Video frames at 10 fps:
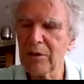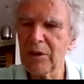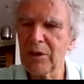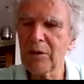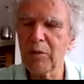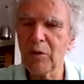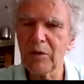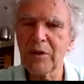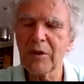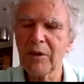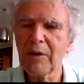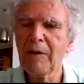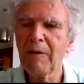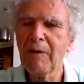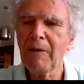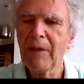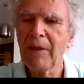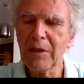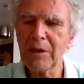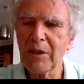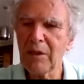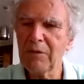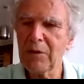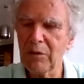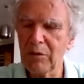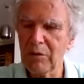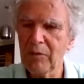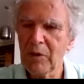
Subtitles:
to these points is enough to